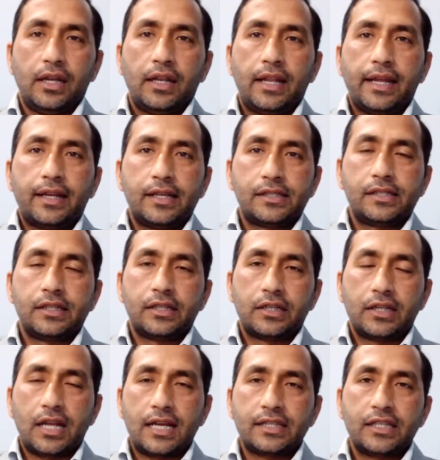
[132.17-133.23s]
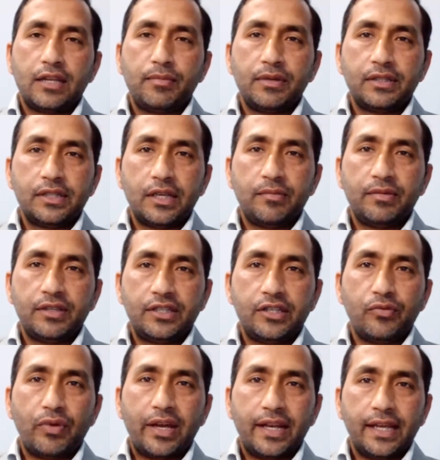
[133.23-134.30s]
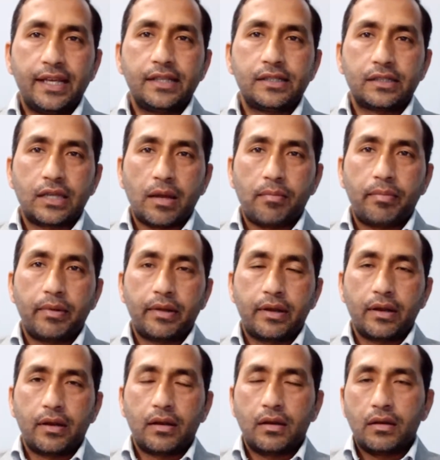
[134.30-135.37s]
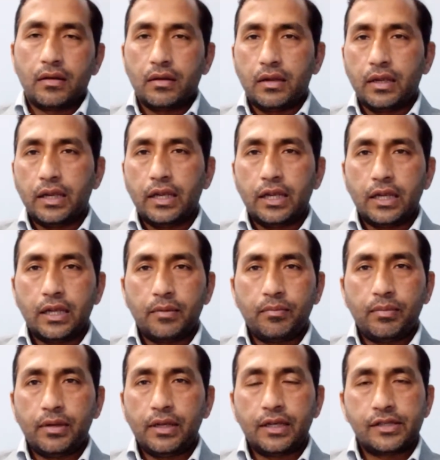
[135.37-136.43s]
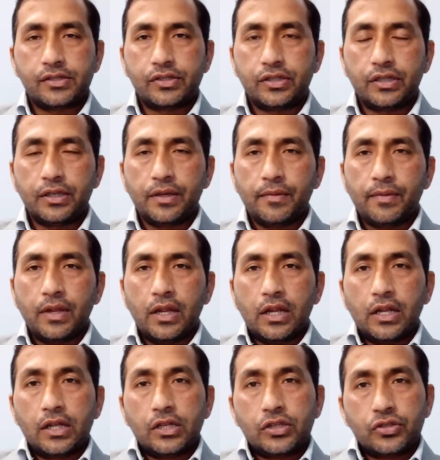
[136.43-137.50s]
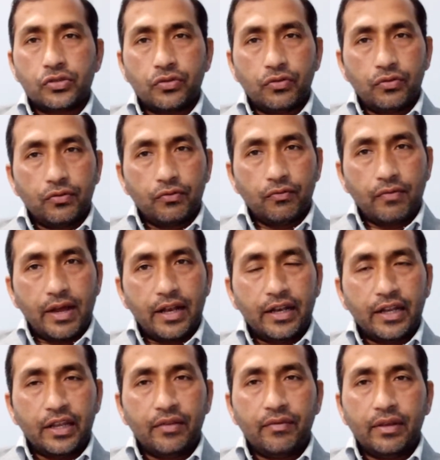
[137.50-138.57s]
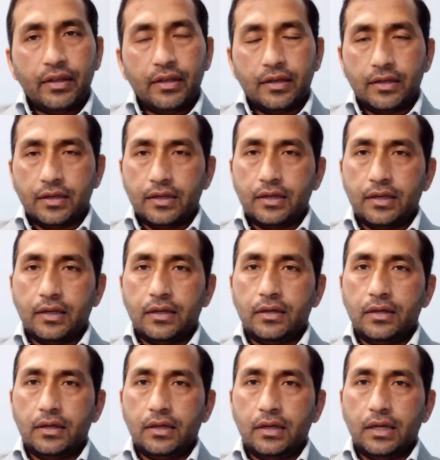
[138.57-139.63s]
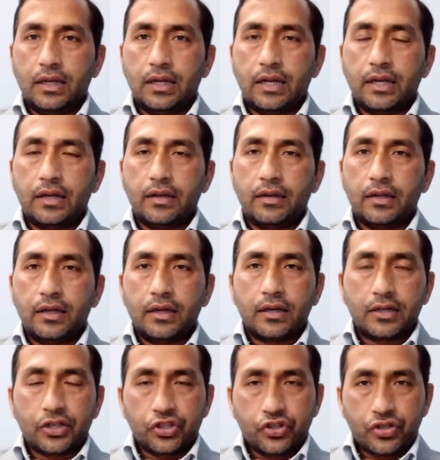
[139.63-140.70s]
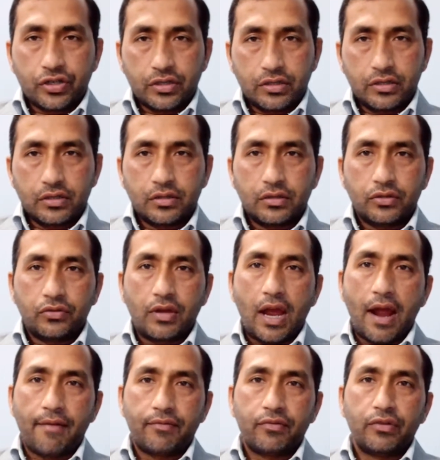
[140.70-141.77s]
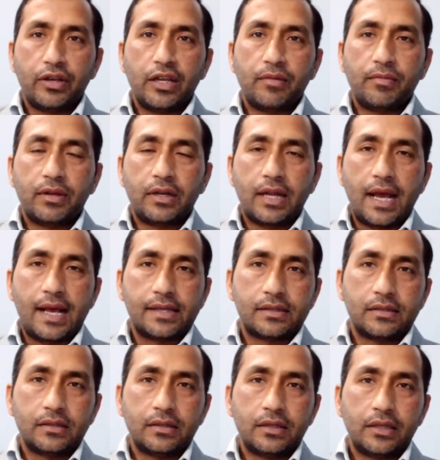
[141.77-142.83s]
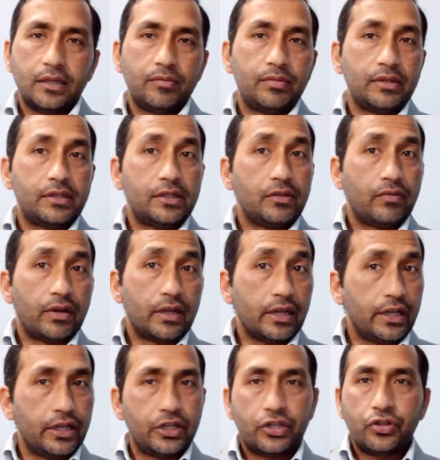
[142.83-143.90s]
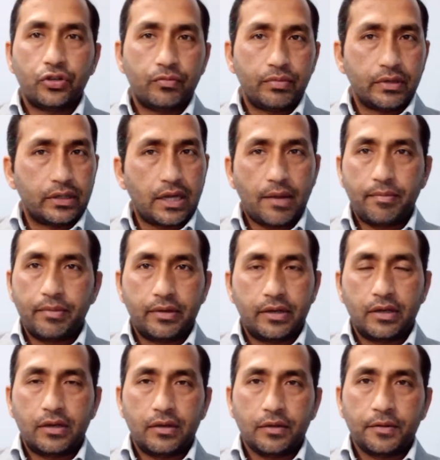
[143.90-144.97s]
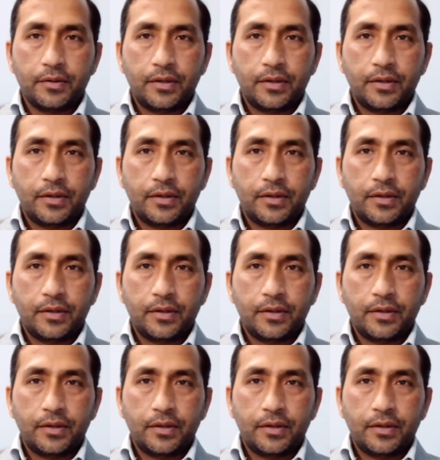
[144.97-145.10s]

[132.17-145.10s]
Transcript: Like let's say the class name is ABC, where A is capital, A, B and C. So while naming a constructor, you have to name it as ABC, where A should be capital.